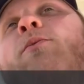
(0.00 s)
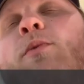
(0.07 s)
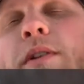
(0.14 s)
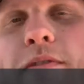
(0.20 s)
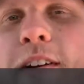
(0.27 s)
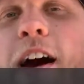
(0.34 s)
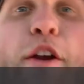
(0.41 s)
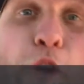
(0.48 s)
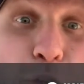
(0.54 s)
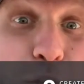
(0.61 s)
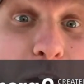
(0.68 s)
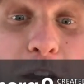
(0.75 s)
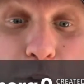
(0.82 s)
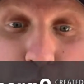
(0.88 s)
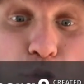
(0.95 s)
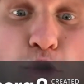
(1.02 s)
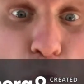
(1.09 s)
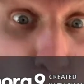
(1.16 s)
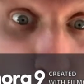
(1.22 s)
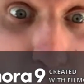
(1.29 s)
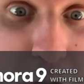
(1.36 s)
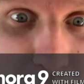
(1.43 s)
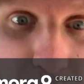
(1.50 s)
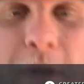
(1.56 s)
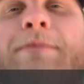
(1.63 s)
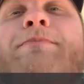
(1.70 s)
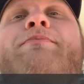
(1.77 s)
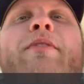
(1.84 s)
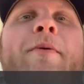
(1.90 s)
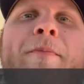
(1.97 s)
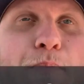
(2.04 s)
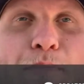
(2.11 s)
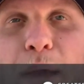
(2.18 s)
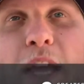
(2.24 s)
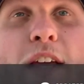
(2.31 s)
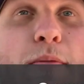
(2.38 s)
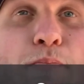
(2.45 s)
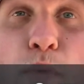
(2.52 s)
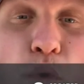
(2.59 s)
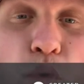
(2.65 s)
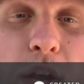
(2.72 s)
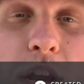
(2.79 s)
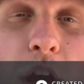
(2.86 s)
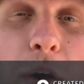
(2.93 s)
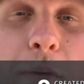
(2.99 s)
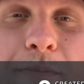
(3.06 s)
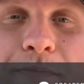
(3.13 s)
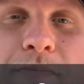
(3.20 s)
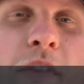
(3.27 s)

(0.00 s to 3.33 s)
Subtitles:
We've got our final scores. The bacon burrito,